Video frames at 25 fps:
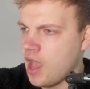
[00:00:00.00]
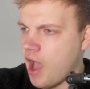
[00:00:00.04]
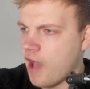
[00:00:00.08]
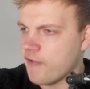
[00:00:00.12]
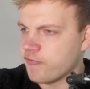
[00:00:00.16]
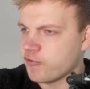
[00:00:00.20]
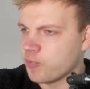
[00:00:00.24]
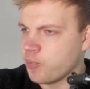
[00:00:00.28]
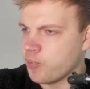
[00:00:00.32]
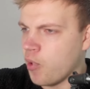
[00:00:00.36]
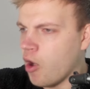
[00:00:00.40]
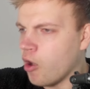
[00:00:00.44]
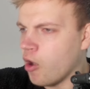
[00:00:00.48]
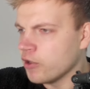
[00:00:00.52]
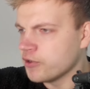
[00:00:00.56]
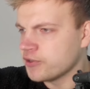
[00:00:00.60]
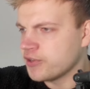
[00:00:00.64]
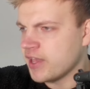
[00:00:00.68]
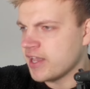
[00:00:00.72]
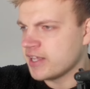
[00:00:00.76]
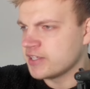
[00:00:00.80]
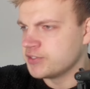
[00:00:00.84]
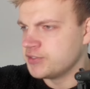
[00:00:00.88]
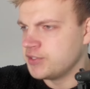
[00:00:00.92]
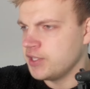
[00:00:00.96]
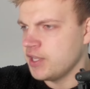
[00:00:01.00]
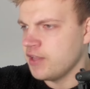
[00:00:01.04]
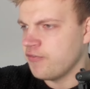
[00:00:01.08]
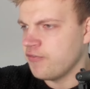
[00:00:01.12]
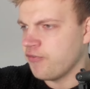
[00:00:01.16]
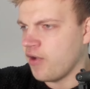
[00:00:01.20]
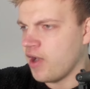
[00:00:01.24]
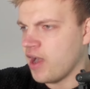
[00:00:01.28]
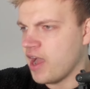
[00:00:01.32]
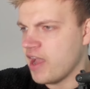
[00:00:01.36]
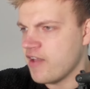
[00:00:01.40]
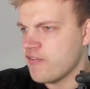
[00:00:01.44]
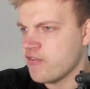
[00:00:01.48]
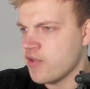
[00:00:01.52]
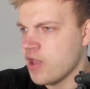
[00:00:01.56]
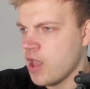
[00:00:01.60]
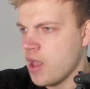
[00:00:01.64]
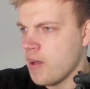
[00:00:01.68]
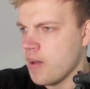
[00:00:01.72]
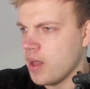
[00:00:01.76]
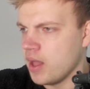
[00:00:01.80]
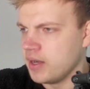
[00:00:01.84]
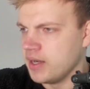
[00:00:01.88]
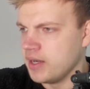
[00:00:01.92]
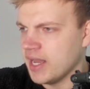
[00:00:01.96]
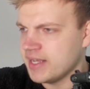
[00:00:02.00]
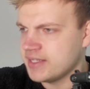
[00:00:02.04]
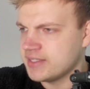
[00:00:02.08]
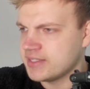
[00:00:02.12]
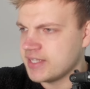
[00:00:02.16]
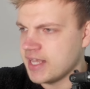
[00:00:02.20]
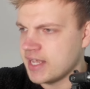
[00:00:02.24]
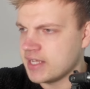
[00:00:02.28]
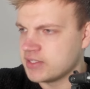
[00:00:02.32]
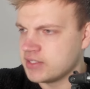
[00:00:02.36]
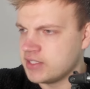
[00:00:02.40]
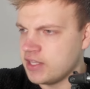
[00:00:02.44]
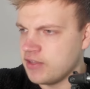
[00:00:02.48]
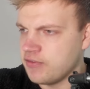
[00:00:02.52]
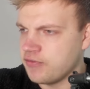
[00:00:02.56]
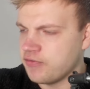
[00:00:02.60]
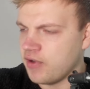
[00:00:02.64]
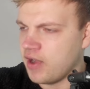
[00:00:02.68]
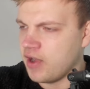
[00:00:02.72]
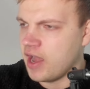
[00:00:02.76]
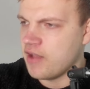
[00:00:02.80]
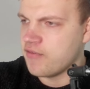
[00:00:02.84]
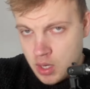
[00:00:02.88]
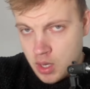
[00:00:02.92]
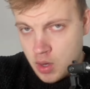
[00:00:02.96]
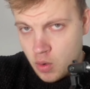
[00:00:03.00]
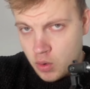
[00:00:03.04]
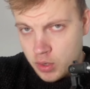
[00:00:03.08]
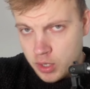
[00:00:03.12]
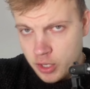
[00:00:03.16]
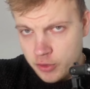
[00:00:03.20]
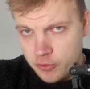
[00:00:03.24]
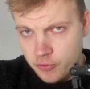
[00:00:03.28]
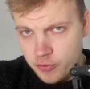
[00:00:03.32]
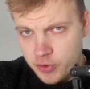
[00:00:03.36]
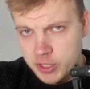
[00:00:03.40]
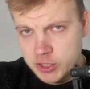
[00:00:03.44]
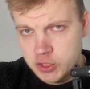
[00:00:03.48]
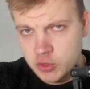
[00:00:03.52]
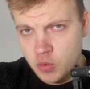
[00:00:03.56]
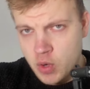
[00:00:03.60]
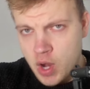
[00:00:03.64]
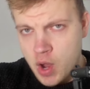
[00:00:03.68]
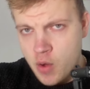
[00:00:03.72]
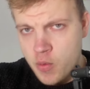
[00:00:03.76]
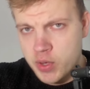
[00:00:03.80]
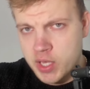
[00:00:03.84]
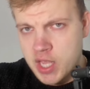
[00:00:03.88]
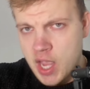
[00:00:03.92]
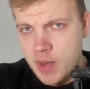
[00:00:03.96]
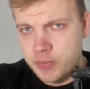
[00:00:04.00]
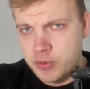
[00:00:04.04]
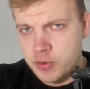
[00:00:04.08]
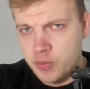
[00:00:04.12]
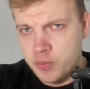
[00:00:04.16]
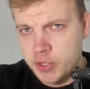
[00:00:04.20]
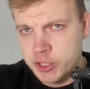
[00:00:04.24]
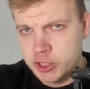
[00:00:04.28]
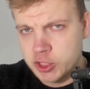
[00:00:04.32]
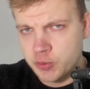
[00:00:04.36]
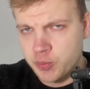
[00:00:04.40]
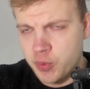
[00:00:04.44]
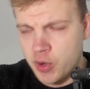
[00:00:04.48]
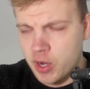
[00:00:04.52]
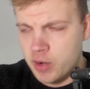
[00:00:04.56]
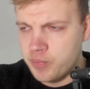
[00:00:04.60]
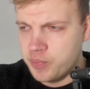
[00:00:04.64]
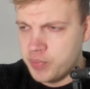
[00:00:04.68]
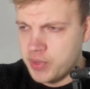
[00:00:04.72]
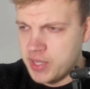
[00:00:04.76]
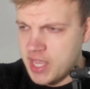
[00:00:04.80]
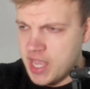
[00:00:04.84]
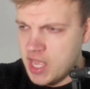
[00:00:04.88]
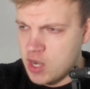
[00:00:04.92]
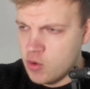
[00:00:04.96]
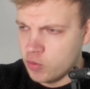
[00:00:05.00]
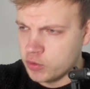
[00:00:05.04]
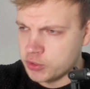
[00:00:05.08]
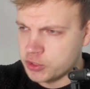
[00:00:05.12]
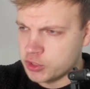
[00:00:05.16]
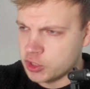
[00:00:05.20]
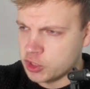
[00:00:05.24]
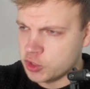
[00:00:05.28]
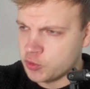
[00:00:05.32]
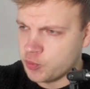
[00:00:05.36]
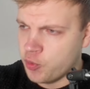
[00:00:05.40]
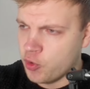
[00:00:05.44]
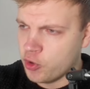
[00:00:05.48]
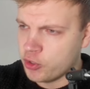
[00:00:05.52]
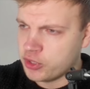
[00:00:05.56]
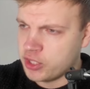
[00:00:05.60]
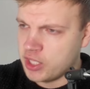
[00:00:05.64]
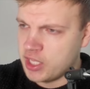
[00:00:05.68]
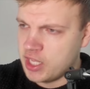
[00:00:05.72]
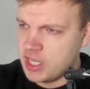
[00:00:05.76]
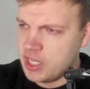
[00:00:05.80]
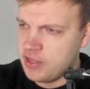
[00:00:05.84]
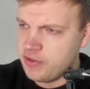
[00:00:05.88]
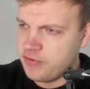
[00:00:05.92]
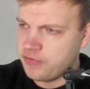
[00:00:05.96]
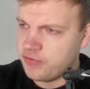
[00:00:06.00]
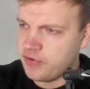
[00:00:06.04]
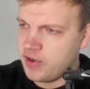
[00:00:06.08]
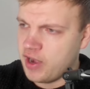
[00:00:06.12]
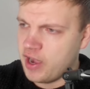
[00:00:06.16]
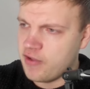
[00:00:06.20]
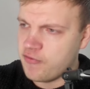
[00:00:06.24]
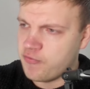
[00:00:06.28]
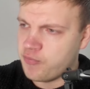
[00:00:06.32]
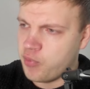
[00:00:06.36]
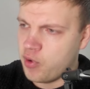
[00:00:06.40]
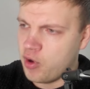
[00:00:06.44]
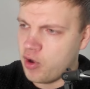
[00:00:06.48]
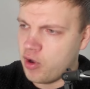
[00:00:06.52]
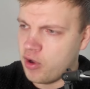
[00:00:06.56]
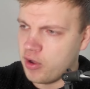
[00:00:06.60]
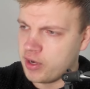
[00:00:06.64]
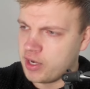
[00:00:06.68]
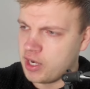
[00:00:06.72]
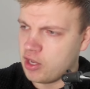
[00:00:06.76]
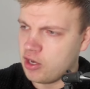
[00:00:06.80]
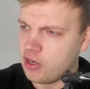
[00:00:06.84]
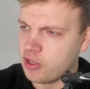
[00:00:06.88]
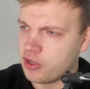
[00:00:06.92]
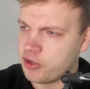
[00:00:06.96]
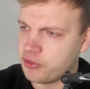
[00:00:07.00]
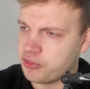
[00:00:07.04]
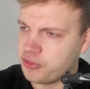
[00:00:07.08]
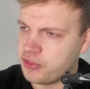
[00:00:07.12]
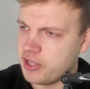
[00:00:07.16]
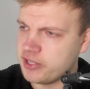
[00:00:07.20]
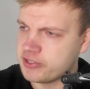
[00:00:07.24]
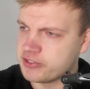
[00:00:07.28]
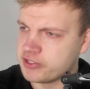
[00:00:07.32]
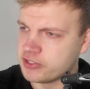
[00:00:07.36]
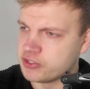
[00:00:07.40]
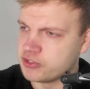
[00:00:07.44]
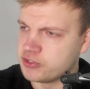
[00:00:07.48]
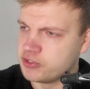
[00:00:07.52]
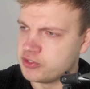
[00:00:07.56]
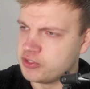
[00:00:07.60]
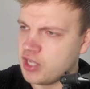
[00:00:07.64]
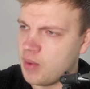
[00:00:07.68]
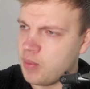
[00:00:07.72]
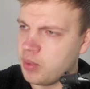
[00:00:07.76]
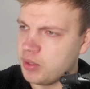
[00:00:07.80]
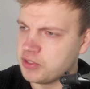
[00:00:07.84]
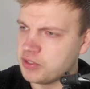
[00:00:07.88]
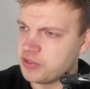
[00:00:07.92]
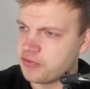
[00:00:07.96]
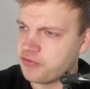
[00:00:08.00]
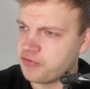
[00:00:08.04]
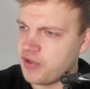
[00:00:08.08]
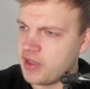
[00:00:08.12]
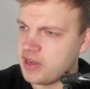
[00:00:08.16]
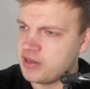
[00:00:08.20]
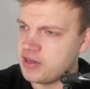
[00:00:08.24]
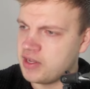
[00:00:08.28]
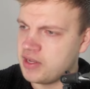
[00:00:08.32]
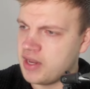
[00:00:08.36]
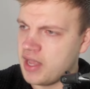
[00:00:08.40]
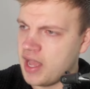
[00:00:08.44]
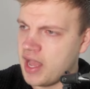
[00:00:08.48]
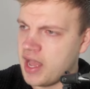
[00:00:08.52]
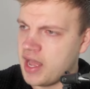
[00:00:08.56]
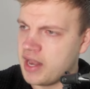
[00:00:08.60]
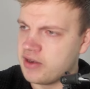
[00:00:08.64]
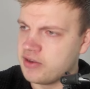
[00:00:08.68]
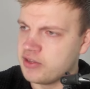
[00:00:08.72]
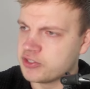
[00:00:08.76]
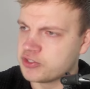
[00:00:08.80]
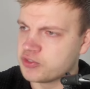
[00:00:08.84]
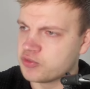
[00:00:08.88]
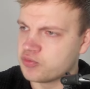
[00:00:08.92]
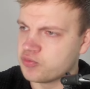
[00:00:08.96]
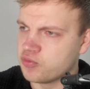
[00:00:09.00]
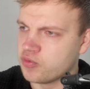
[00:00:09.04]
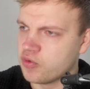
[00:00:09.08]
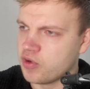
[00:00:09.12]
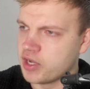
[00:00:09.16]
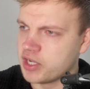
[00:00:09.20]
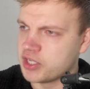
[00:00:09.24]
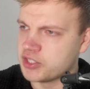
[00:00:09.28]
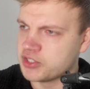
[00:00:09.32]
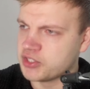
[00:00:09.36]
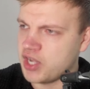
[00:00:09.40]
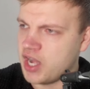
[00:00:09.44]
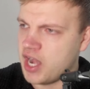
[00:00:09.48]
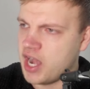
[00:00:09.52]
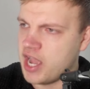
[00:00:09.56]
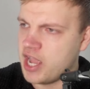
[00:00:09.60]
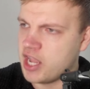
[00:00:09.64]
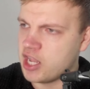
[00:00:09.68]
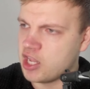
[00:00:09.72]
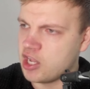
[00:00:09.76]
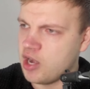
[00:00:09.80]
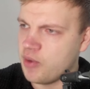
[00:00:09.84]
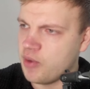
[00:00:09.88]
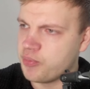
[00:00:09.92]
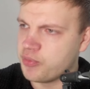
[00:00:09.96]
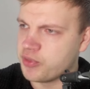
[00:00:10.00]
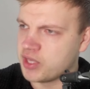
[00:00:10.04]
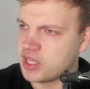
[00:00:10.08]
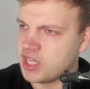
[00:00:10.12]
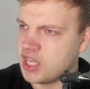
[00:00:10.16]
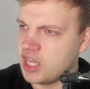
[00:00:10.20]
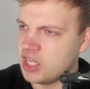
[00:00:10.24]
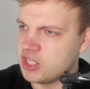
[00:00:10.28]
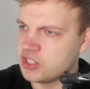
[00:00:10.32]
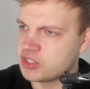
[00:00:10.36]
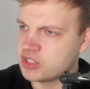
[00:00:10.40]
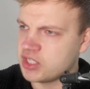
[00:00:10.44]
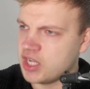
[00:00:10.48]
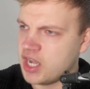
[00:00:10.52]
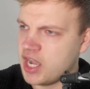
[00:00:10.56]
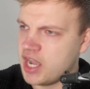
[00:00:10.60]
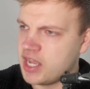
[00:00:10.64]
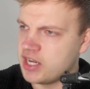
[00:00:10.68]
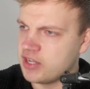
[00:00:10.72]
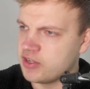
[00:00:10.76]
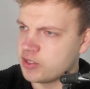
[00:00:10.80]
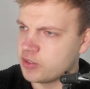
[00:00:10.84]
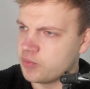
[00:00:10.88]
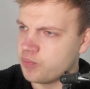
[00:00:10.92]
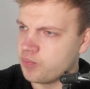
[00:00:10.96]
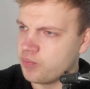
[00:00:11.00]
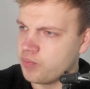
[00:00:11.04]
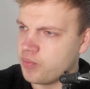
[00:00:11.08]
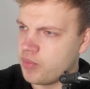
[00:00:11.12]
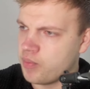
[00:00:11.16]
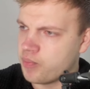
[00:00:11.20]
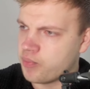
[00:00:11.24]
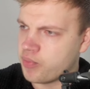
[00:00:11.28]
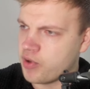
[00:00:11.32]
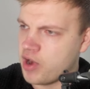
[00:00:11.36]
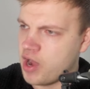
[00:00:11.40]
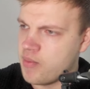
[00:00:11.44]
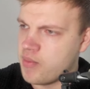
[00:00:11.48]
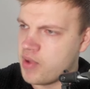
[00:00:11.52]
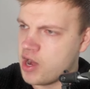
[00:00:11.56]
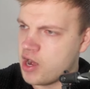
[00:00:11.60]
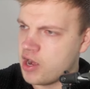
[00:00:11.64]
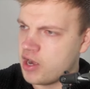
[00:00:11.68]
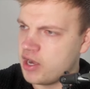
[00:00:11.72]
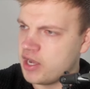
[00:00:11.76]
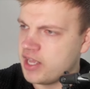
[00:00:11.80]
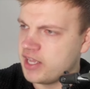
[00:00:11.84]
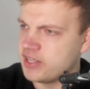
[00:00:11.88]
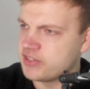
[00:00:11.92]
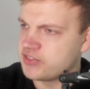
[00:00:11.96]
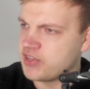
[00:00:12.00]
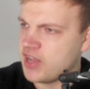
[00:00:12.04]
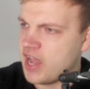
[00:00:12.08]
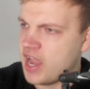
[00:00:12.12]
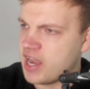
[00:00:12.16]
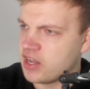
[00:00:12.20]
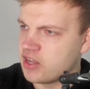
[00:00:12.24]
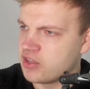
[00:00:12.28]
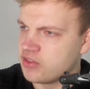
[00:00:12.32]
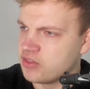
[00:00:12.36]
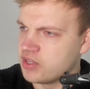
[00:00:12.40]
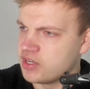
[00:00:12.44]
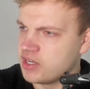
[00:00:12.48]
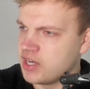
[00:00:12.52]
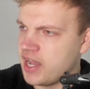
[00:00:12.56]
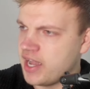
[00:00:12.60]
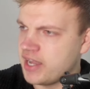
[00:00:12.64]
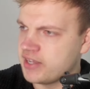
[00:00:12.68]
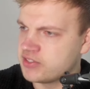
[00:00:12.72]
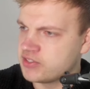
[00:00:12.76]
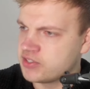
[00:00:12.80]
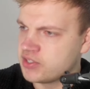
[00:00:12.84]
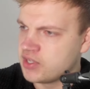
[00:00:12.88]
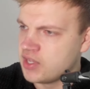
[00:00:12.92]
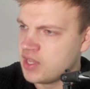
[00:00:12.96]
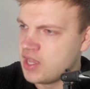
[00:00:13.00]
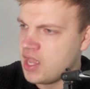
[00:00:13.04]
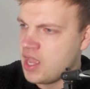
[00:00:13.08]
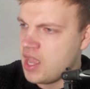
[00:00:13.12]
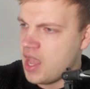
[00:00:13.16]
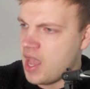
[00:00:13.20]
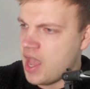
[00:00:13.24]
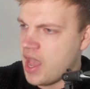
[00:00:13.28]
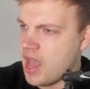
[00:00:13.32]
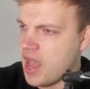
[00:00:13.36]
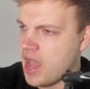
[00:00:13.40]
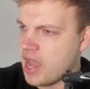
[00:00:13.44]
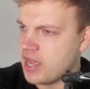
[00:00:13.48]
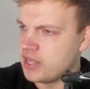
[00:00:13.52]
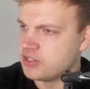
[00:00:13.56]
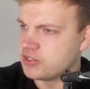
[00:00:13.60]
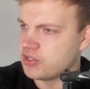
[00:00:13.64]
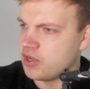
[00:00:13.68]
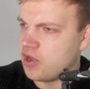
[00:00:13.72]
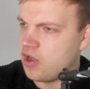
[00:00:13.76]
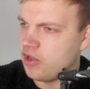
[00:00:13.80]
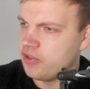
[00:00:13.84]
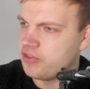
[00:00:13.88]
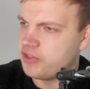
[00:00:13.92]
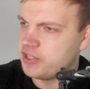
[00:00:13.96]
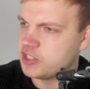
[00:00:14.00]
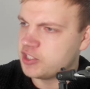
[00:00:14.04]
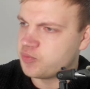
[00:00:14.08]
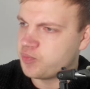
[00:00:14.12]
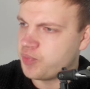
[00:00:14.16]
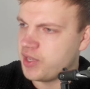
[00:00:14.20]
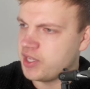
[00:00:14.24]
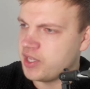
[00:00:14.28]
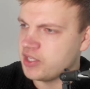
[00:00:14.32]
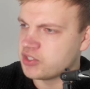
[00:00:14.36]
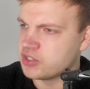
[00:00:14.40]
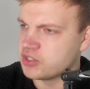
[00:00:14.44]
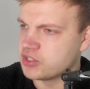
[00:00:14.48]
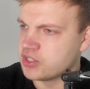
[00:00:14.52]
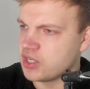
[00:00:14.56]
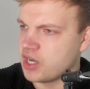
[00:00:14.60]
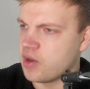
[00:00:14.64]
After pawn takes d5, knight takes d5. Now, the reason why we kept the bishop on b8 was to support the e5 pawn. Now, look at this. It's double defended, and this rook is eyeing up the king side, primarily attacking the knight. And all these pieces are